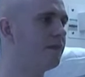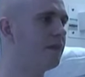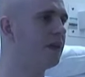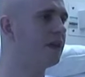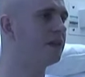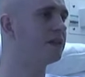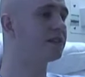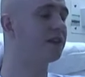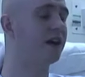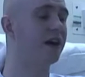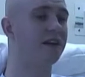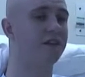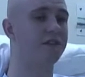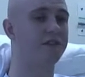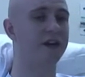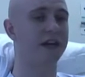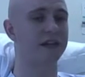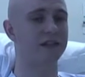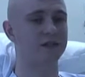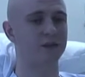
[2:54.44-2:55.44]
Side
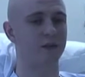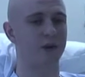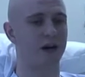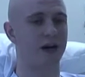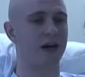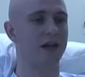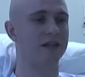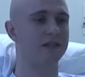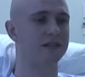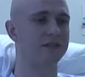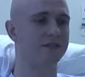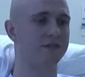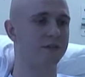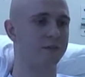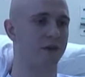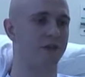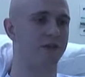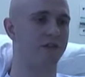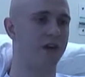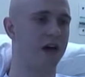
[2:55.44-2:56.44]
effects wise from
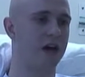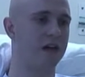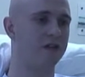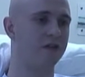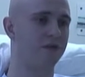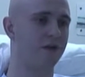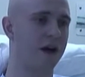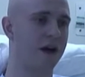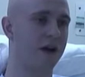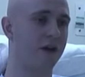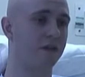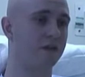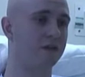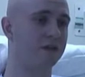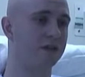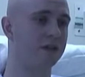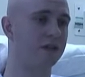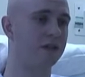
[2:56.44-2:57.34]
the first round,